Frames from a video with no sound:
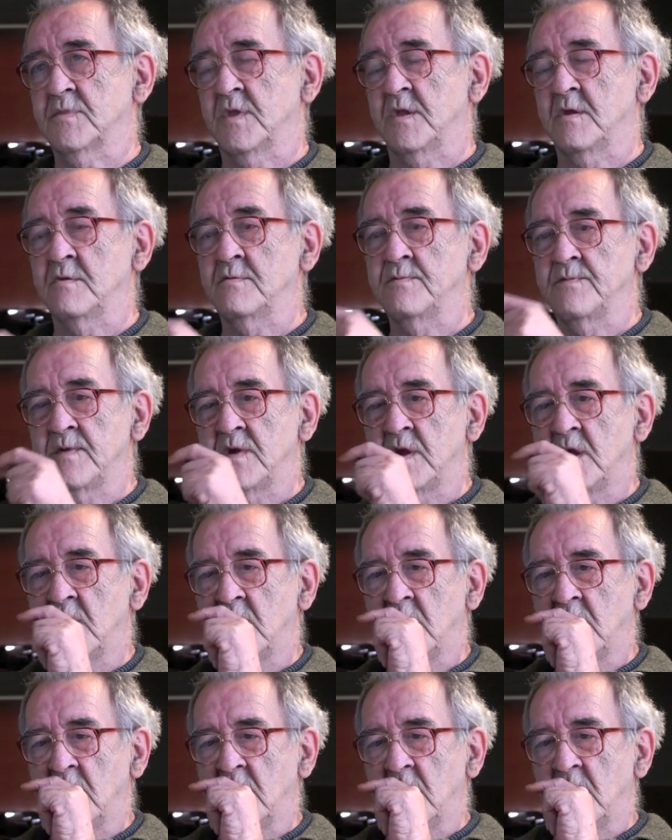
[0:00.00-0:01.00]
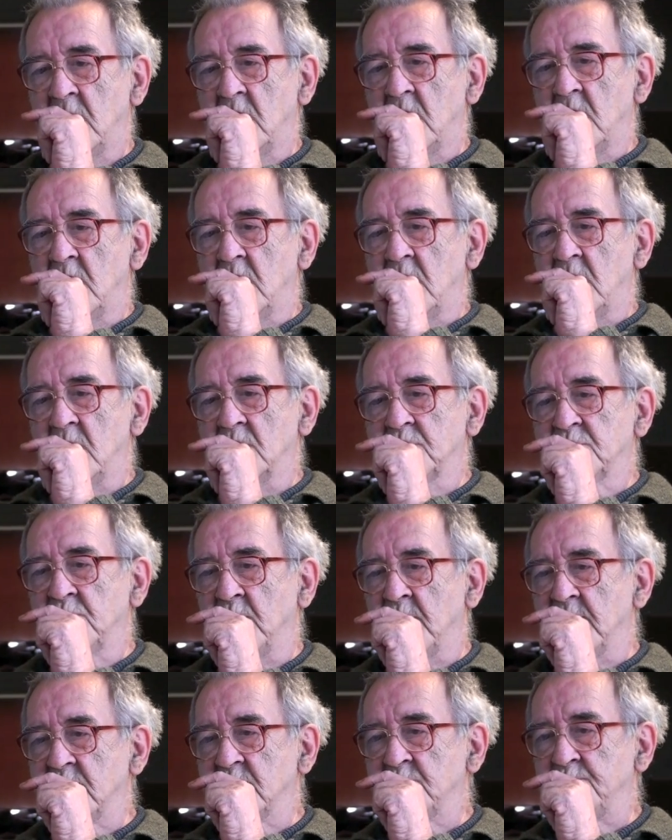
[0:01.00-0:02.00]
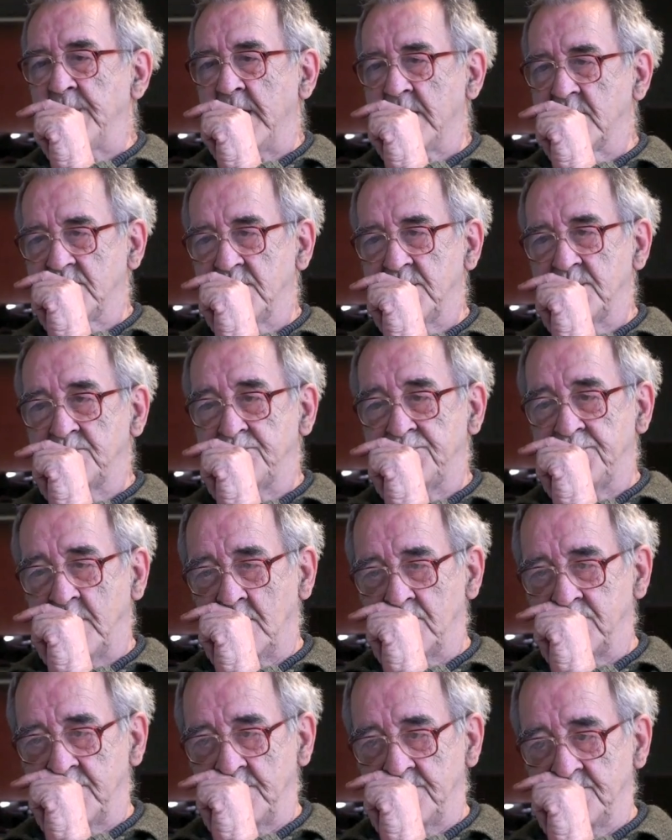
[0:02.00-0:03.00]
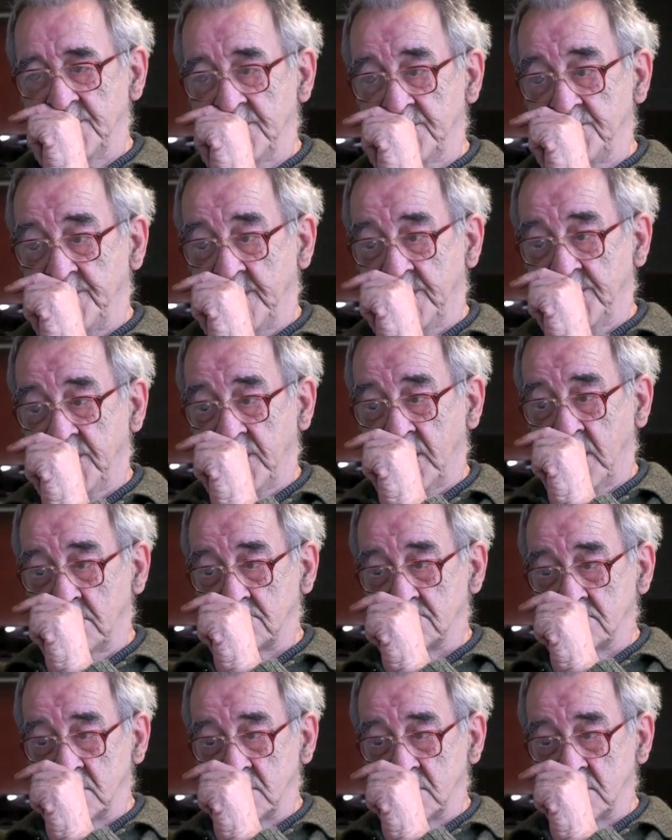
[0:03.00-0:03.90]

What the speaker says: No? So I expected problems, but